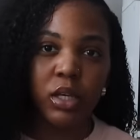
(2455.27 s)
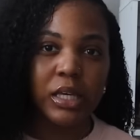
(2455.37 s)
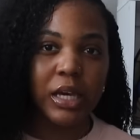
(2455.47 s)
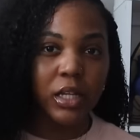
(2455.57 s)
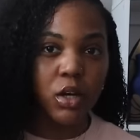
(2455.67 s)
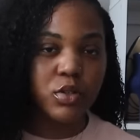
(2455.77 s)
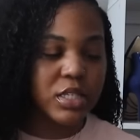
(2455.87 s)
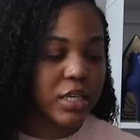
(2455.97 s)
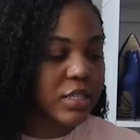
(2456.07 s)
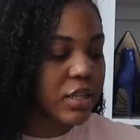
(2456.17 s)
yellow
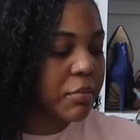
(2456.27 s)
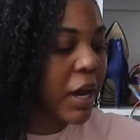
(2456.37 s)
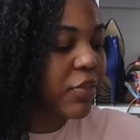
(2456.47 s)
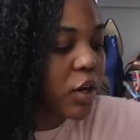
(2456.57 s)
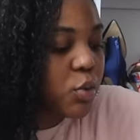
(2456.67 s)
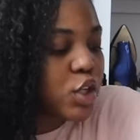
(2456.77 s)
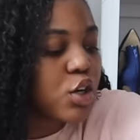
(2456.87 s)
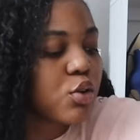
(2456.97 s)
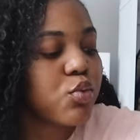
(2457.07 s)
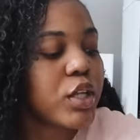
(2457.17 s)
tint to them, I thought it would
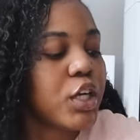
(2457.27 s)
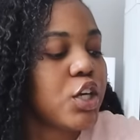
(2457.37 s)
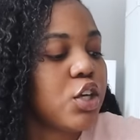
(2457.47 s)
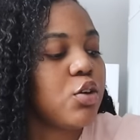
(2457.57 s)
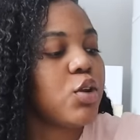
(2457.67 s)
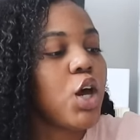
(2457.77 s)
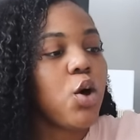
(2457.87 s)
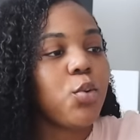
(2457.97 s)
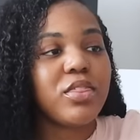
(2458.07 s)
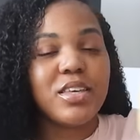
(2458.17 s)
look really cute
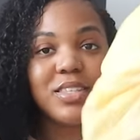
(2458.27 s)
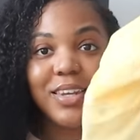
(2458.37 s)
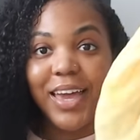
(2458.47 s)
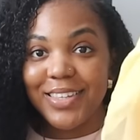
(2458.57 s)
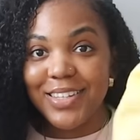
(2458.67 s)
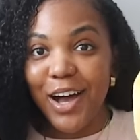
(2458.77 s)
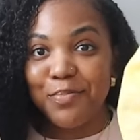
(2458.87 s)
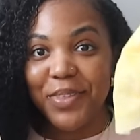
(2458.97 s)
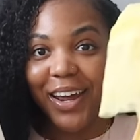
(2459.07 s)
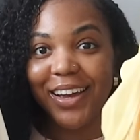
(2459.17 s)
with this next
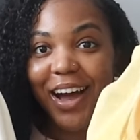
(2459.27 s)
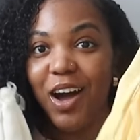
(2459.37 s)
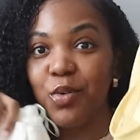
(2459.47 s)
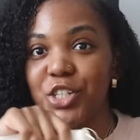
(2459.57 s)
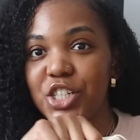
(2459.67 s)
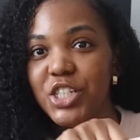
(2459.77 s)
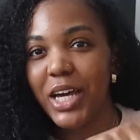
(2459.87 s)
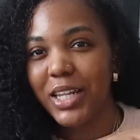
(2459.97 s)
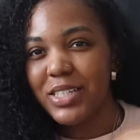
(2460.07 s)
top that I got, which is yellow.